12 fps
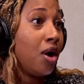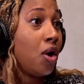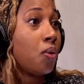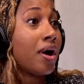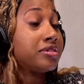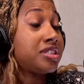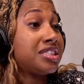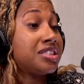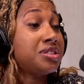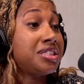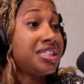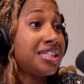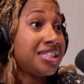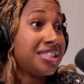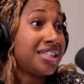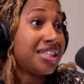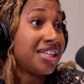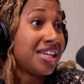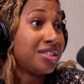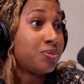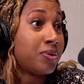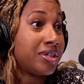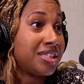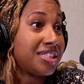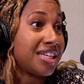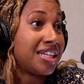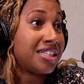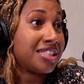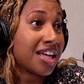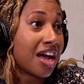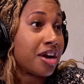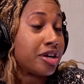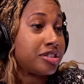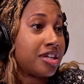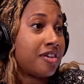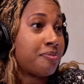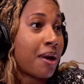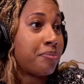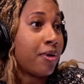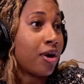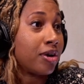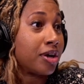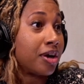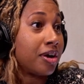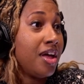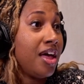while still attending to the needs, wants, and desires of my partner.